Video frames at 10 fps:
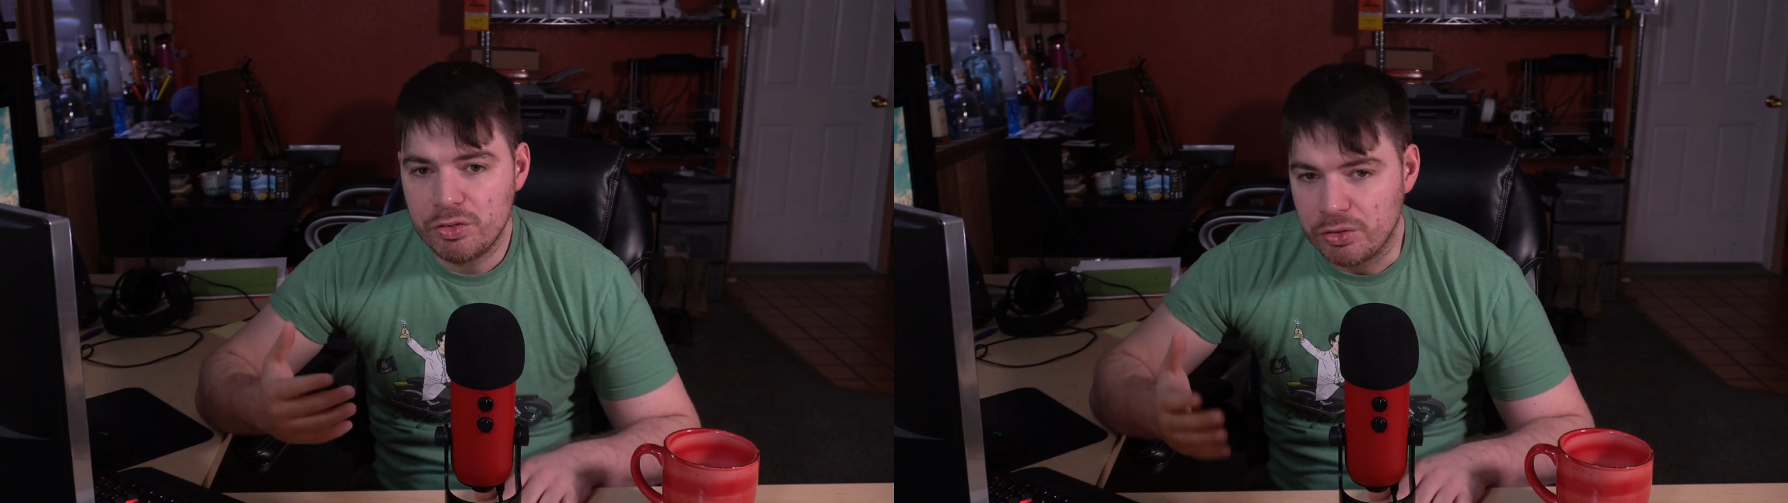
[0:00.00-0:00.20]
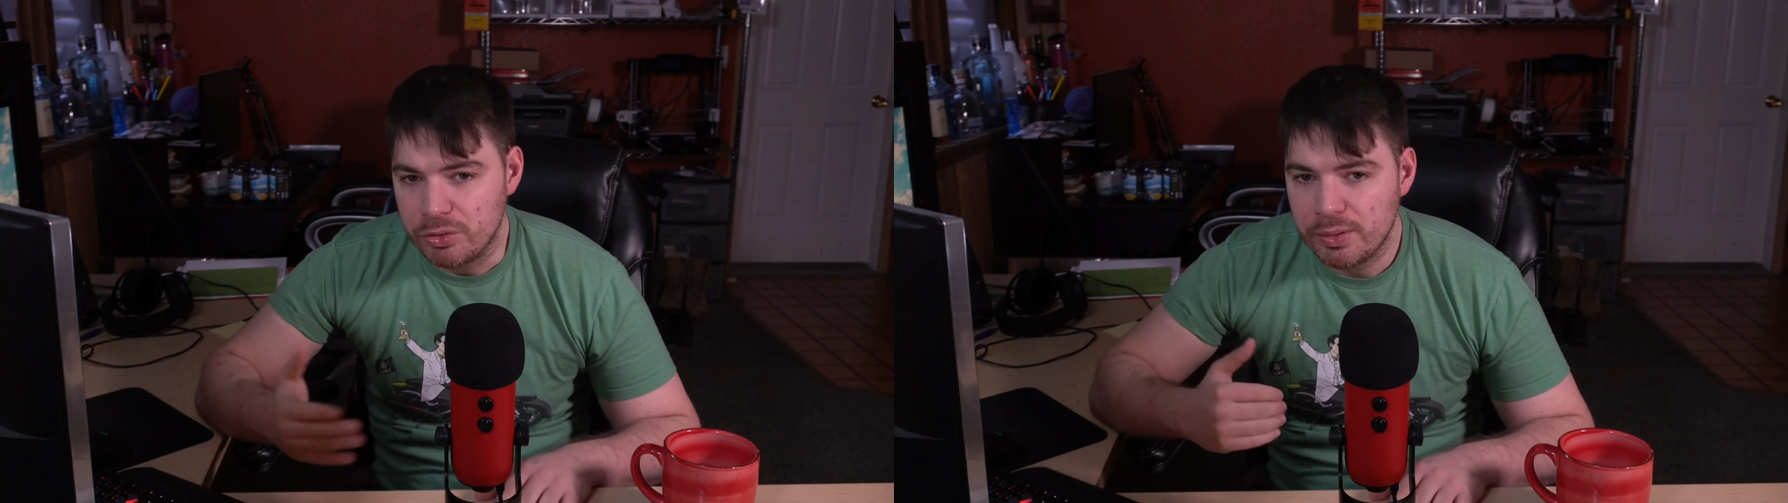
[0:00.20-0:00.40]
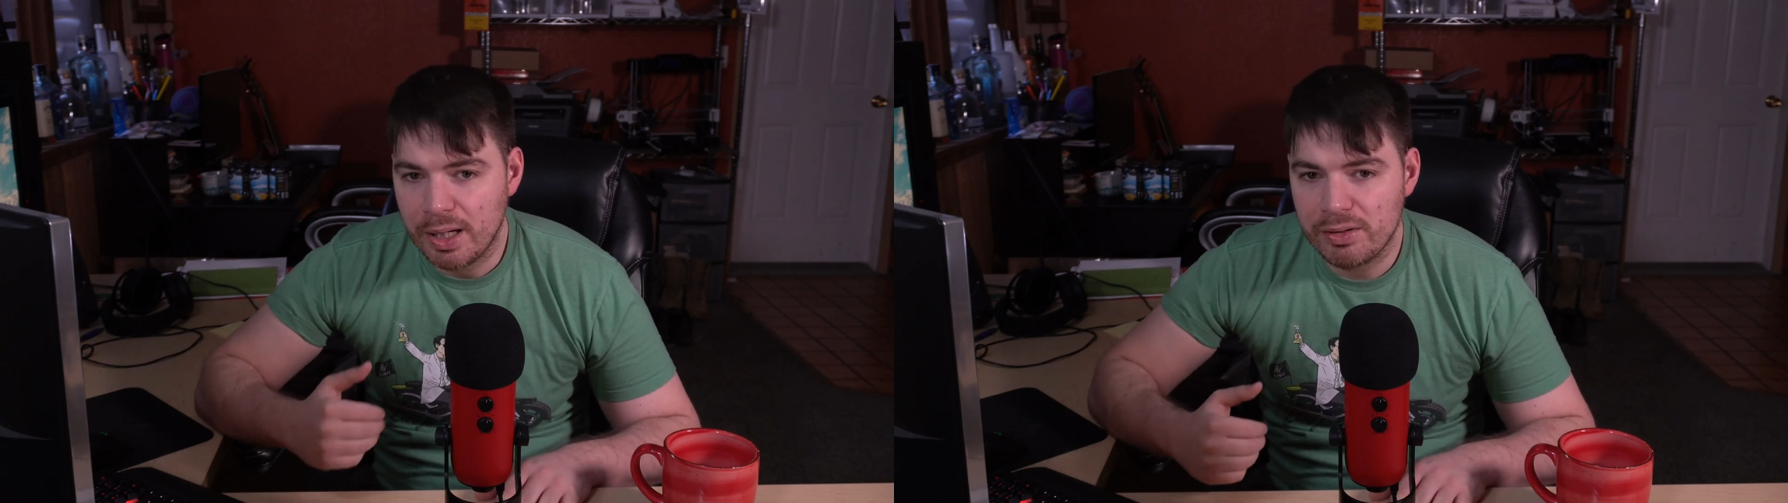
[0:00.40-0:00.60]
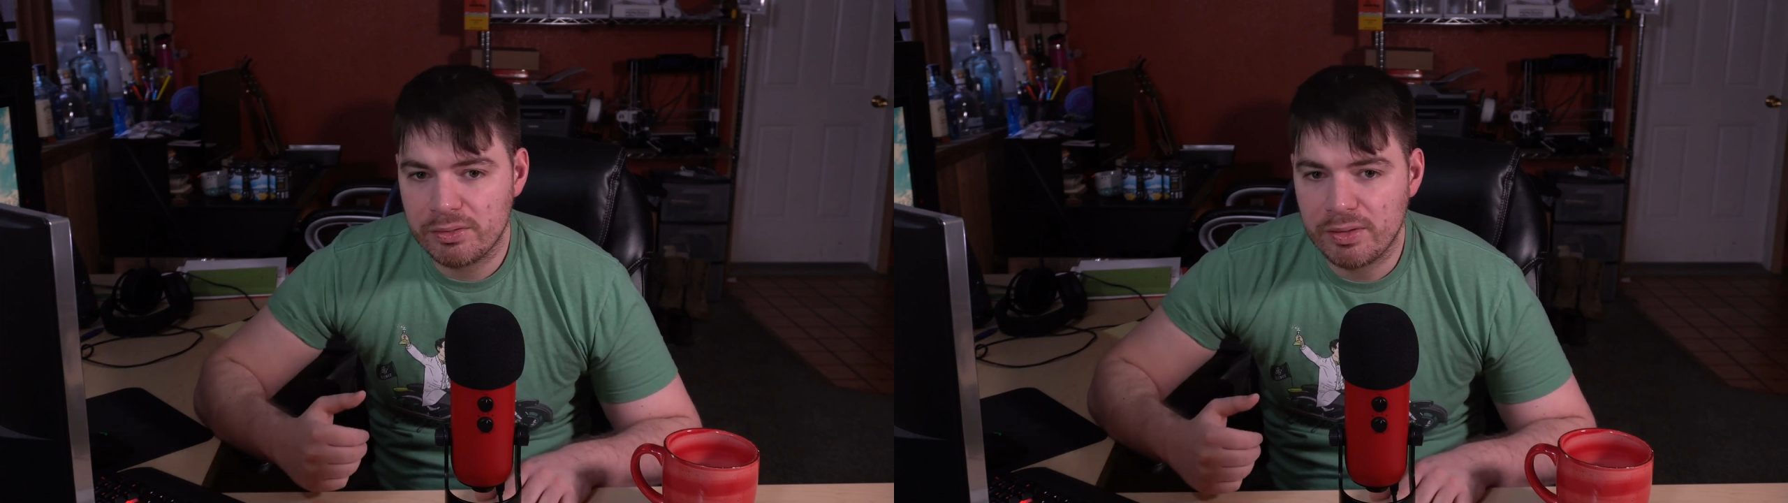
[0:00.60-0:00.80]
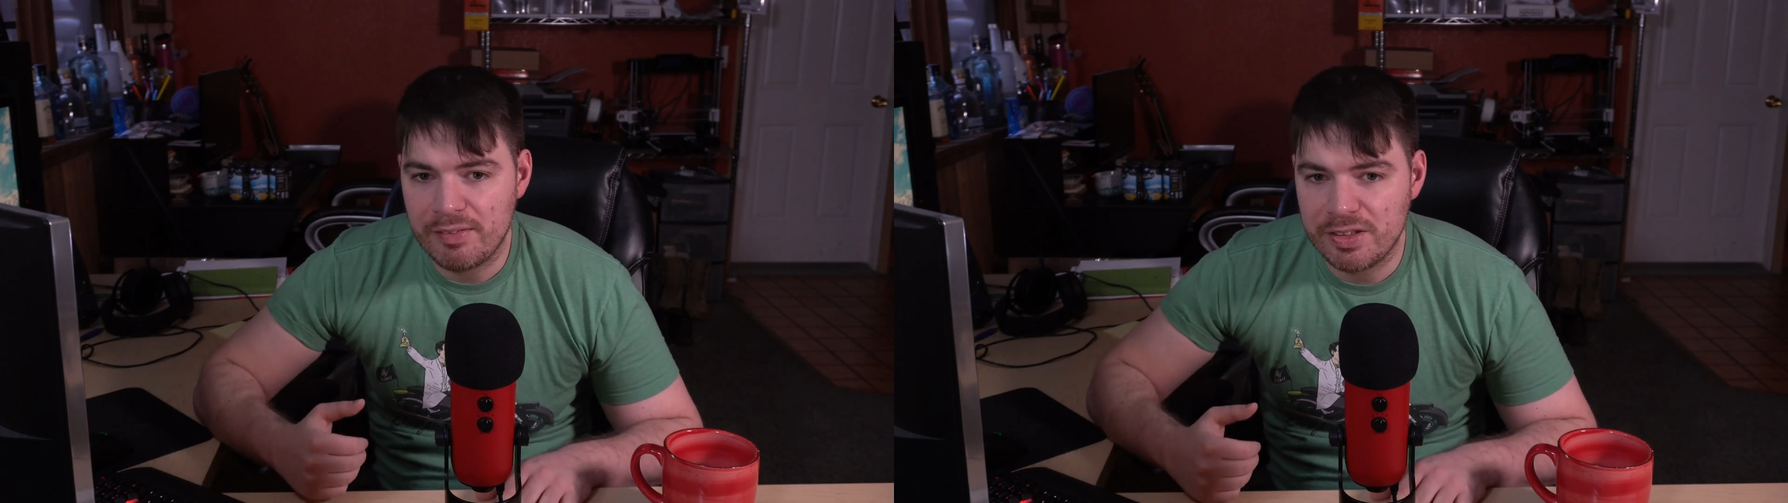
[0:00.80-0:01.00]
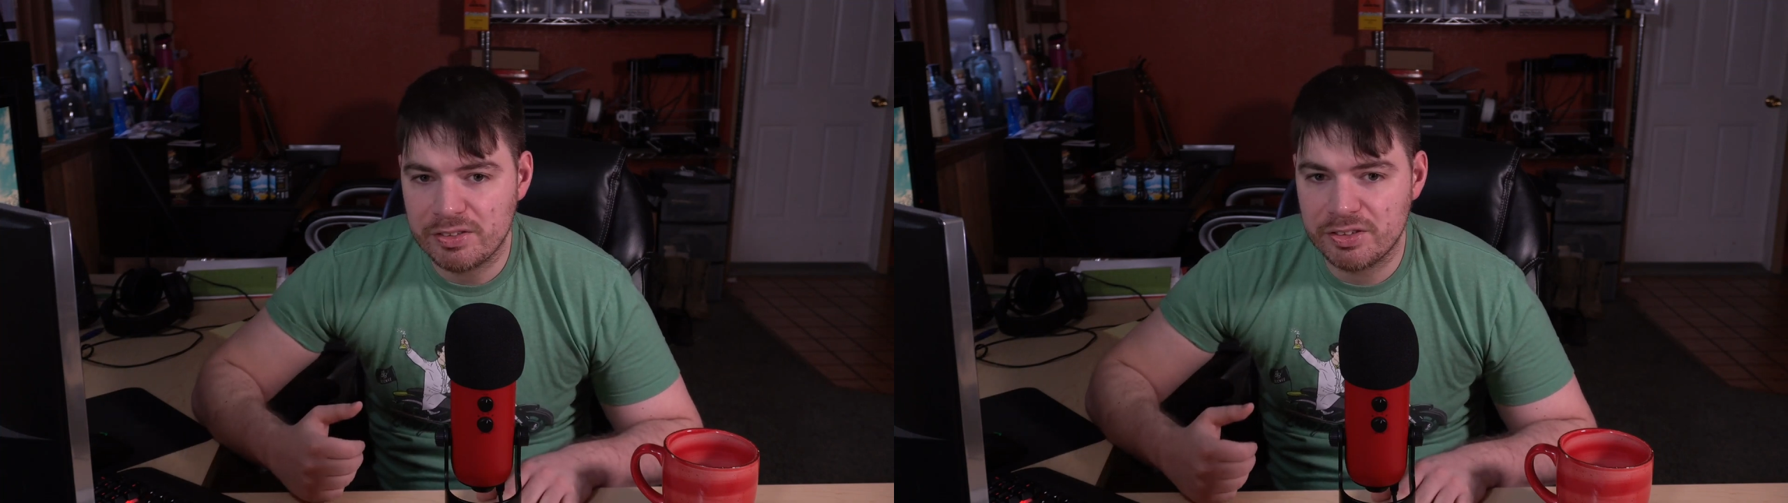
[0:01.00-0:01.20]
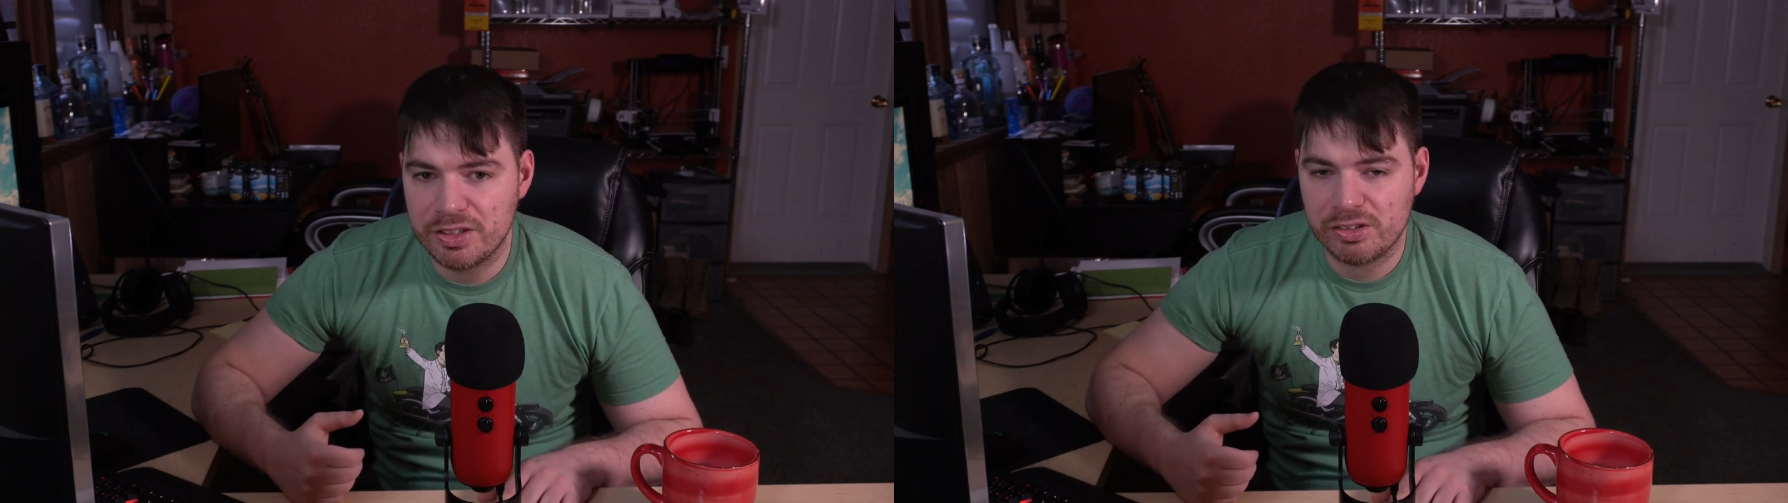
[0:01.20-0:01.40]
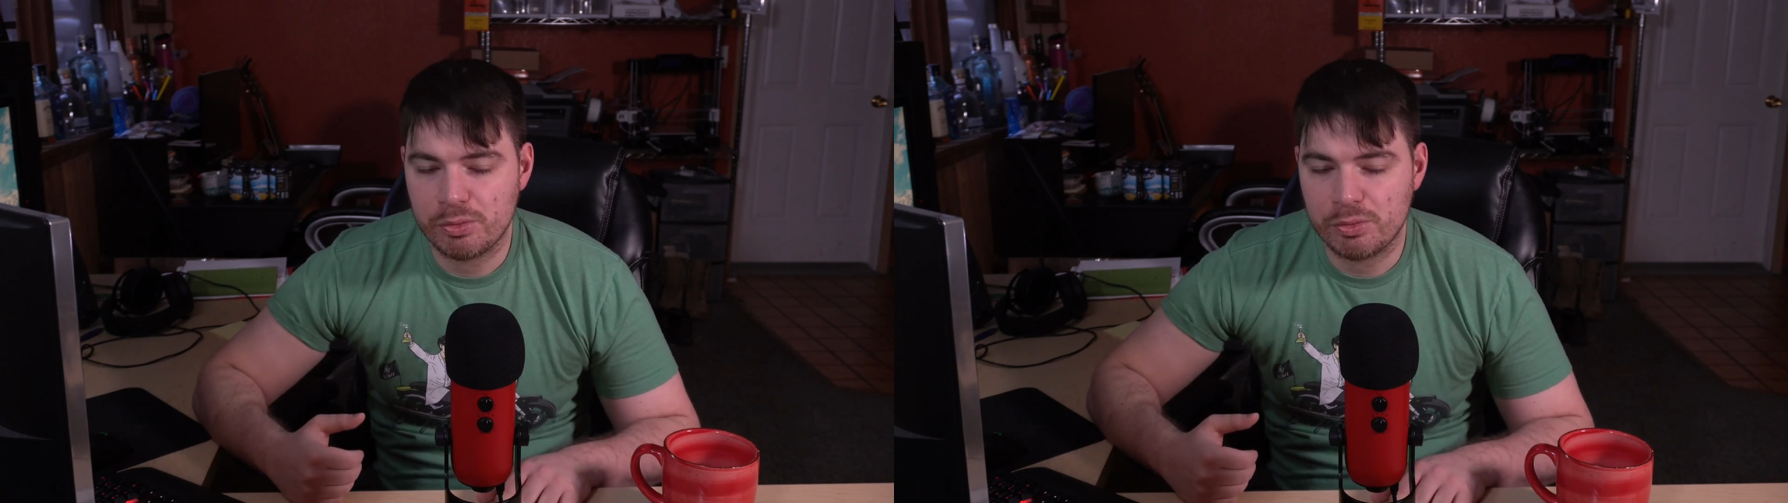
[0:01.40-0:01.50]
Do you guys have any suggestions